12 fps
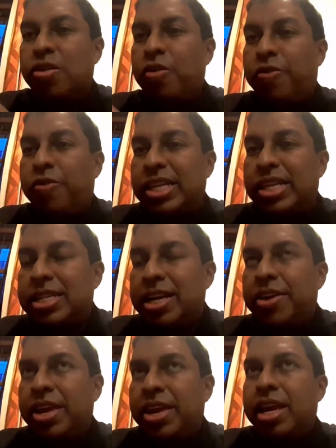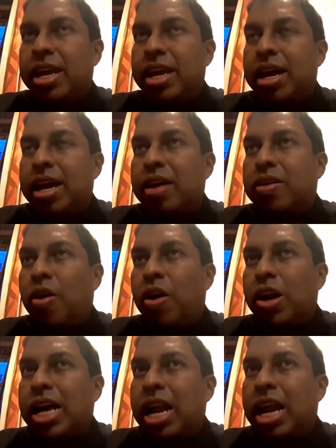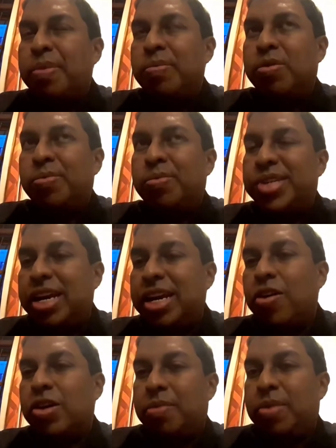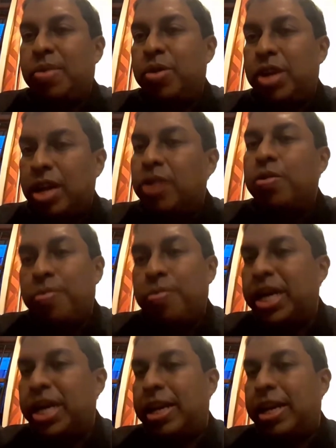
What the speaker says: offense called culpable homicide, not amounting to murder.